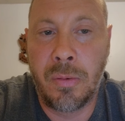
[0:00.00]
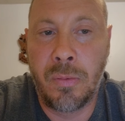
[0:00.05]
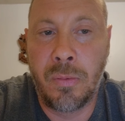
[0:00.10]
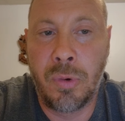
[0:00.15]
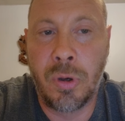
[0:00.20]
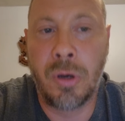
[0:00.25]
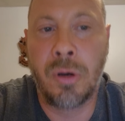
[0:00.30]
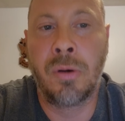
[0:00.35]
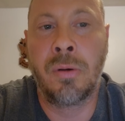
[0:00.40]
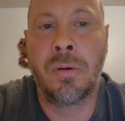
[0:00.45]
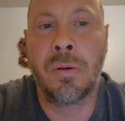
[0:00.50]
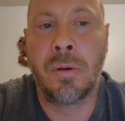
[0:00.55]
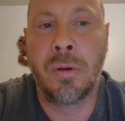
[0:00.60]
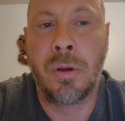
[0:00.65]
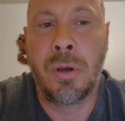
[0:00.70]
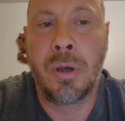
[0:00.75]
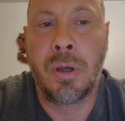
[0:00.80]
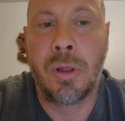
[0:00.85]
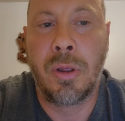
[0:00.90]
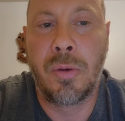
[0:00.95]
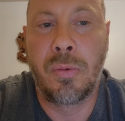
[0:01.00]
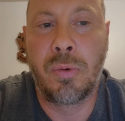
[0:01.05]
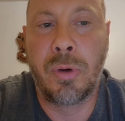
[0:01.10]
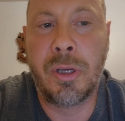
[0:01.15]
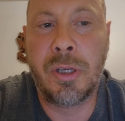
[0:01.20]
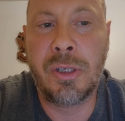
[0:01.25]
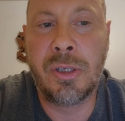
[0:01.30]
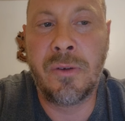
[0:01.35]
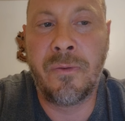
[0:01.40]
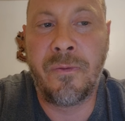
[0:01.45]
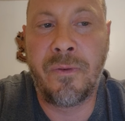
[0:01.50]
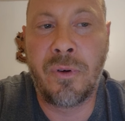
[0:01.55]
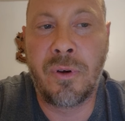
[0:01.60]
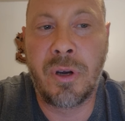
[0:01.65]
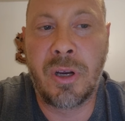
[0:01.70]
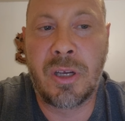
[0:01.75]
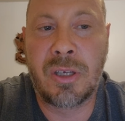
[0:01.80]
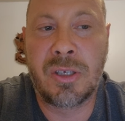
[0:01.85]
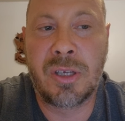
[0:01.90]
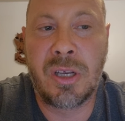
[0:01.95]
Well, the reason for
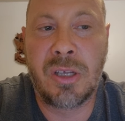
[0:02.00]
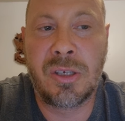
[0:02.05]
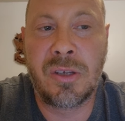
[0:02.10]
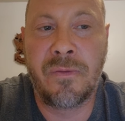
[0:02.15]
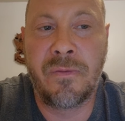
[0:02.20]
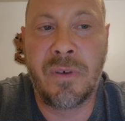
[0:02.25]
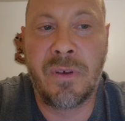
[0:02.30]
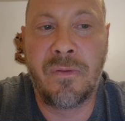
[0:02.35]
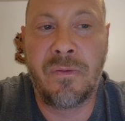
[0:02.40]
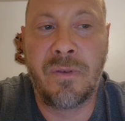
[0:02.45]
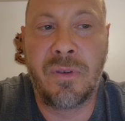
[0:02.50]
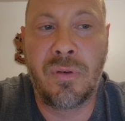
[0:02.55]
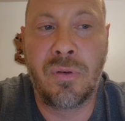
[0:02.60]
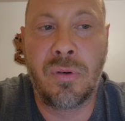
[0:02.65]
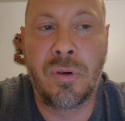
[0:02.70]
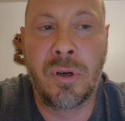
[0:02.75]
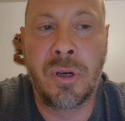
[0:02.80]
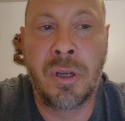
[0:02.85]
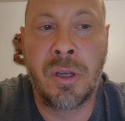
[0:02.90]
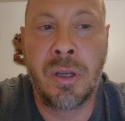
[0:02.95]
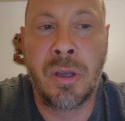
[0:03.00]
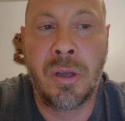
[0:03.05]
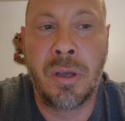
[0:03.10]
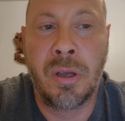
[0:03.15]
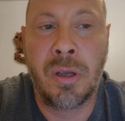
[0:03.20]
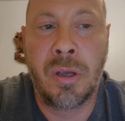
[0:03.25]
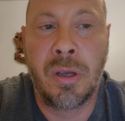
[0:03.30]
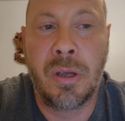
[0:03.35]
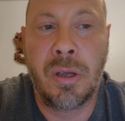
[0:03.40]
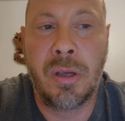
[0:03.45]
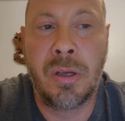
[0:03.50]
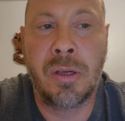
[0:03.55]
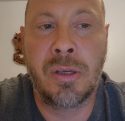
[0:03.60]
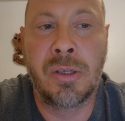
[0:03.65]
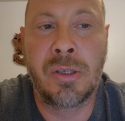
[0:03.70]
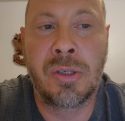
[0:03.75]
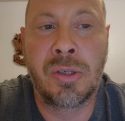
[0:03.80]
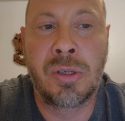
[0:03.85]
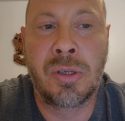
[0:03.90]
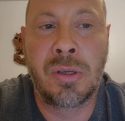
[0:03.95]
excessive inventory
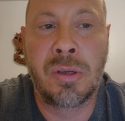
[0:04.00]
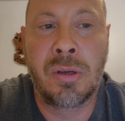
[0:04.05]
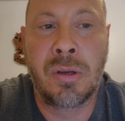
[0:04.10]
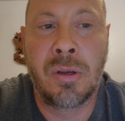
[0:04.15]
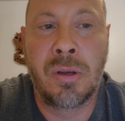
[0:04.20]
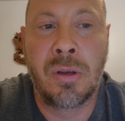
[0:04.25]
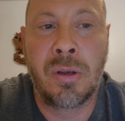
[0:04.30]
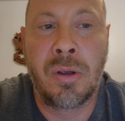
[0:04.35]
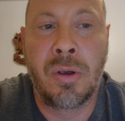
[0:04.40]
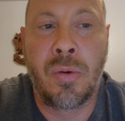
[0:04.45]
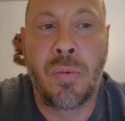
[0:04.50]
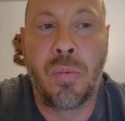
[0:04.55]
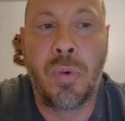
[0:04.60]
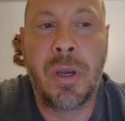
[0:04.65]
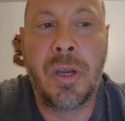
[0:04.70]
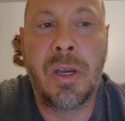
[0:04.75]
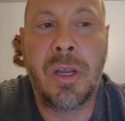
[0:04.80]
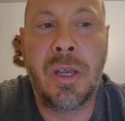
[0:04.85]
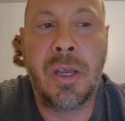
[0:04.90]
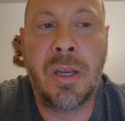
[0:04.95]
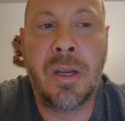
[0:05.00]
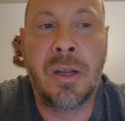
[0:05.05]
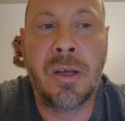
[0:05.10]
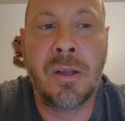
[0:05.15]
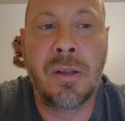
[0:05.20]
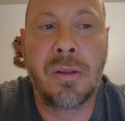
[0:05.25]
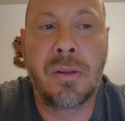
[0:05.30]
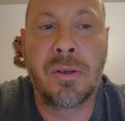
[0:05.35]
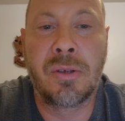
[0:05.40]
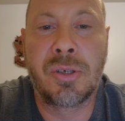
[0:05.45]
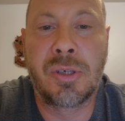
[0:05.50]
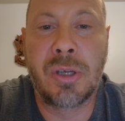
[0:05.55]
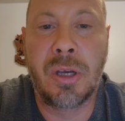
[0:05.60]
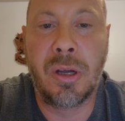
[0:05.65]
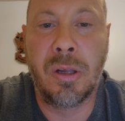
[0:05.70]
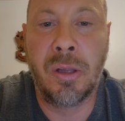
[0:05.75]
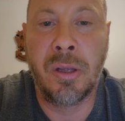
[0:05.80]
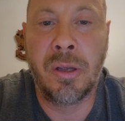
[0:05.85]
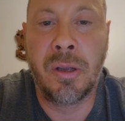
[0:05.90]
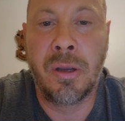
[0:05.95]
is we need it to
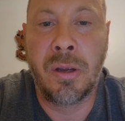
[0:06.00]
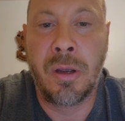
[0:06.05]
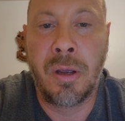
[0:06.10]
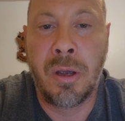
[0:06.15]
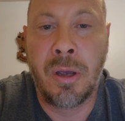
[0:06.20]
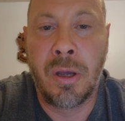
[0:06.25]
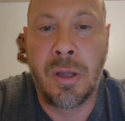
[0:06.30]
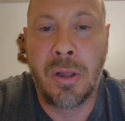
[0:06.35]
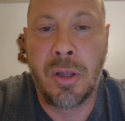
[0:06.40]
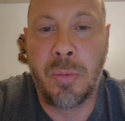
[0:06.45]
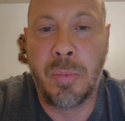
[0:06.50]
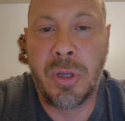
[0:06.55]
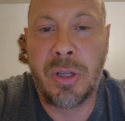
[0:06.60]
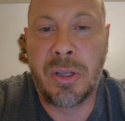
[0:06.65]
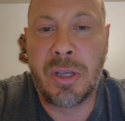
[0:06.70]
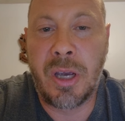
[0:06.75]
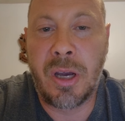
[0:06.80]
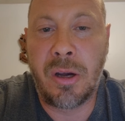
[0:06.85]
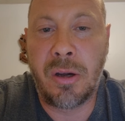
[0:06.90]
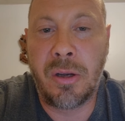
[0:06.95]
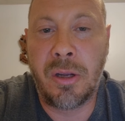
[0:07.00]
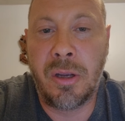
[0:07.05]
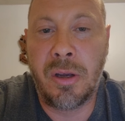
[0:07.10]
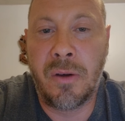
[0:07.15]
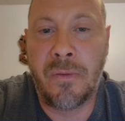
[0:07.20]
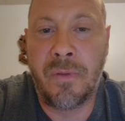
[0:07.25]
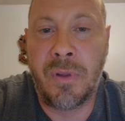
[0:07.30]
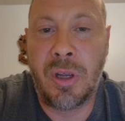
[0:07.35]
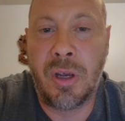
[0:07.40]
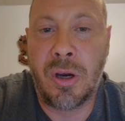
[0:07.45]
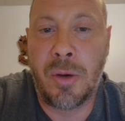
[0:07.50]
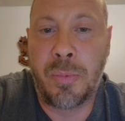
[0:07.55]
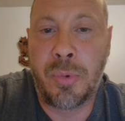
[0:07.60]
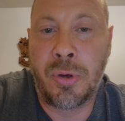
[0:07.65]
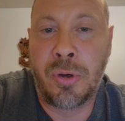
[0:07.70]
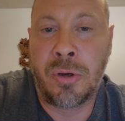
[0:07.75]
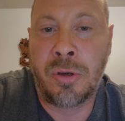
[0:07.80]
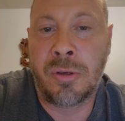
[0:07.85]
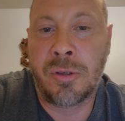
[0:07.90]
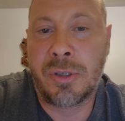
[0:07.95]
sell it. The mentality of the
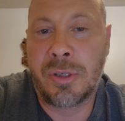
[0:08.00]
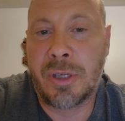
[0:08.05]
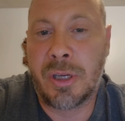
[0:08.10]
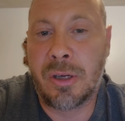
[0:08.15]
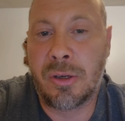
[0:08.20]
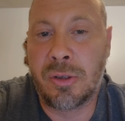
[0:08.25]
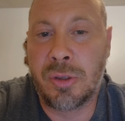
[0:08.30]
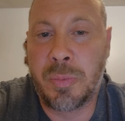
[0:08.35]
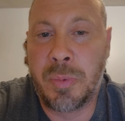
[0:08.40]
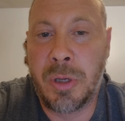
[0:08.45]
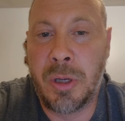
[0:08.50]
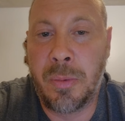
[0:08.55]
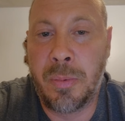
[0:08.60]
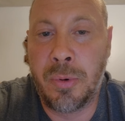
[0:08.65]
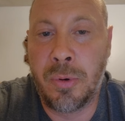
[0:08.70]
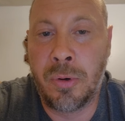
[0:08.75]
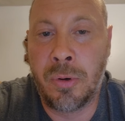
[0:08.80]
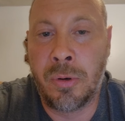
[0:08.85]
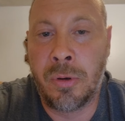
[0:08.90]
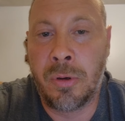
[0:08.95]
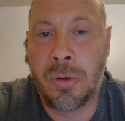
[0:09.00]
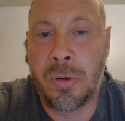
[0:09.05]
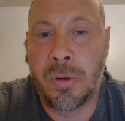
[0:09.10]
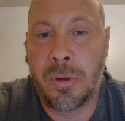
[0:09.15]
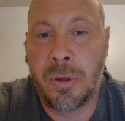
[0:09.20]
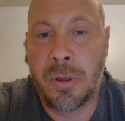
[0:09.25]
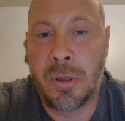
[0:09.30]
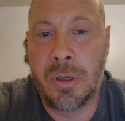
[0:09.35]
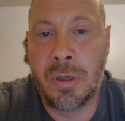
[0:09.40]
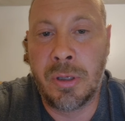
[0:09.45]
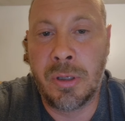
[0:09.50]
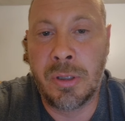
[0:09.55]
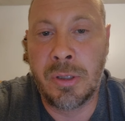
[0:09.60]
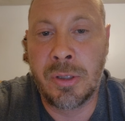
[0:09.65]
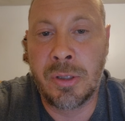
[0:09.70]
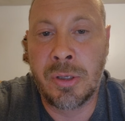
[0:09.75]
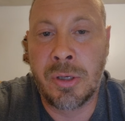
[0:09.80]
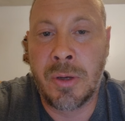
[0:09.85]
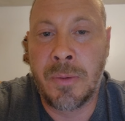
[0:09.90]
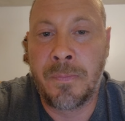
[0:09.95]
upper salespeople
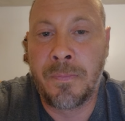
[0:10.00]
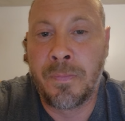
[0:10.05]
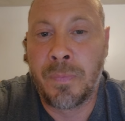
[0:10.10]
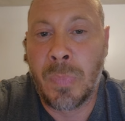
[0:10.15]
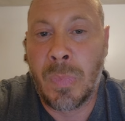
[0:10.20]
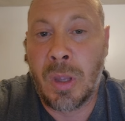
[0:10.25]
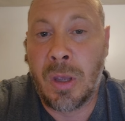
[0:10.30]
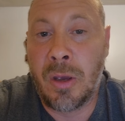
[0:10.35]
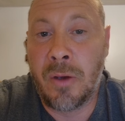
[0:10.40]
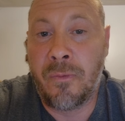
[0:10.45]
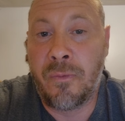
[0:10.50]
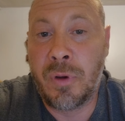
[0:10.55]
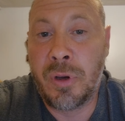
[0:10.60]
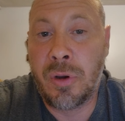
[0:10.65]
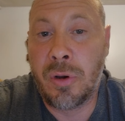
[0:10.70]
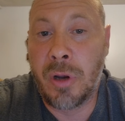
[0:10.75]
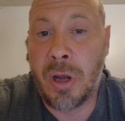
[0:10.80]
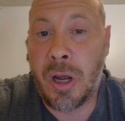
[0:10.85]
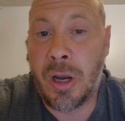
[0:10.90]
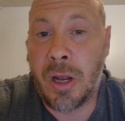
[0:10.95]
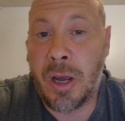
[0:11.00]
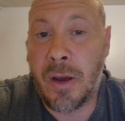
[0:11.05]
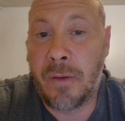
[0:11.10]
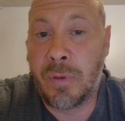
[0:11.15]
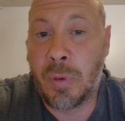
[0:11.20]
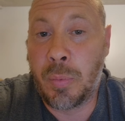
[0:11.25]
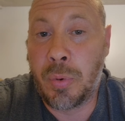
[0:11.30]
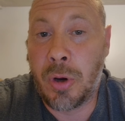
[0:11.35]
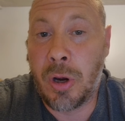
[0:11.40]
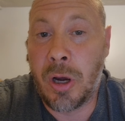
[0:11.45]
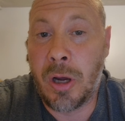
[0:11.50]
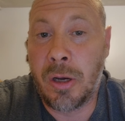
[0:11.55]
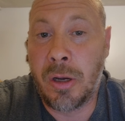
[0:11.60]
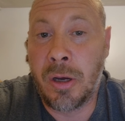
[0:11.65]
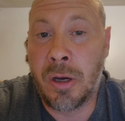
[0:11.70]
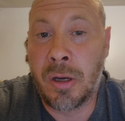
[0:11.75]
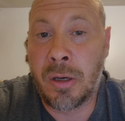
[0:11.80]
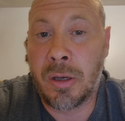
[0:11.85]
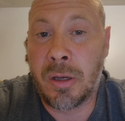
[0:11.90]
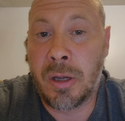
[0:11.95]
is If we do not have the
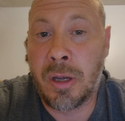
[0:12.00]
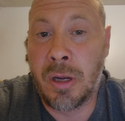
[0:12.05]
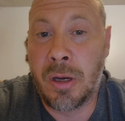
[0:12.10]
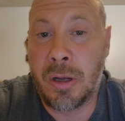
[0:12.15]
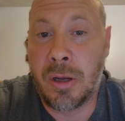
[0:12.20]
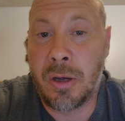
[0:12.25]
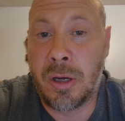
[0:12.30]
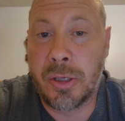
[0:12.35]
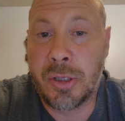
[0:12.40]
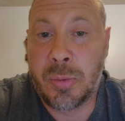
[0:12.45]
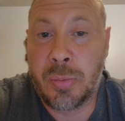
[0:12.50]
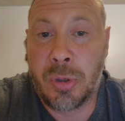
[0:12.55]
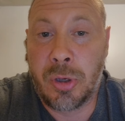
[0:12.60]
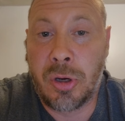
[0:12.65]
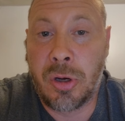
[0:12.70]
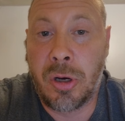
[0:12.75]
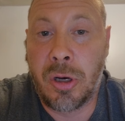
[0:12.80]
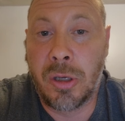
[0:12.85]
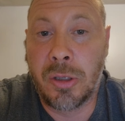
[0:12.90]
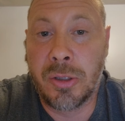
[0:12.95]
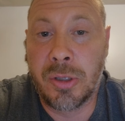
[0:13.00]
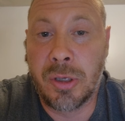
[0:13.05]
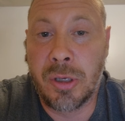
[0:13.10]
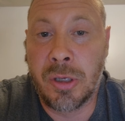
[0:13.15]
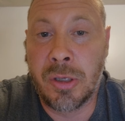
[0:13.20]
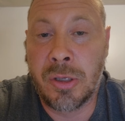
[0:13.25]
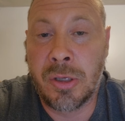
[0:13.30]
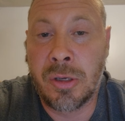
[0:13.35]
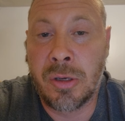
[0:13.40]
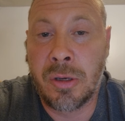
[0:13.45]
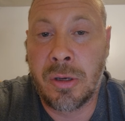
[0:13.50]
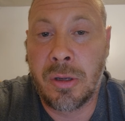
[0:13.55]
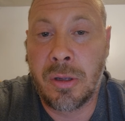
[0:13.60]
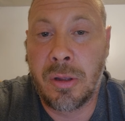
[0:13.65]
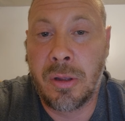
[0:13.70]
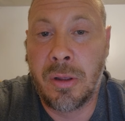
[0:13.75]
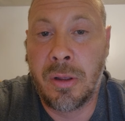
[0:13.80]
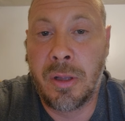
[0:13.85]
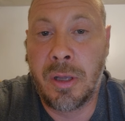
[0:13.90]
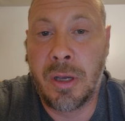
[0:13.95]
product and a customer calls us,
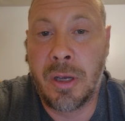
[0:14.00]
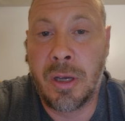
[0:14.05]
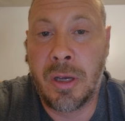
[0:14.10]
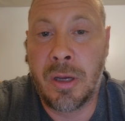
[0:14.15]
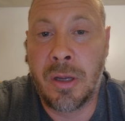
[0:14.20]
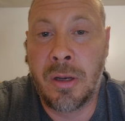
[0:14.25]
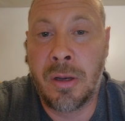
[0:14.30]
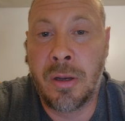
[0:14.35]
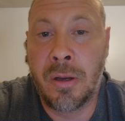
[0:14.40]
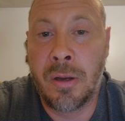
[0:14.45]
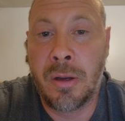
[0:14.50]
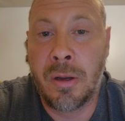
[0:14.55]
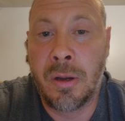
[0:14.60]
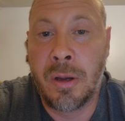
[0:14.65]
then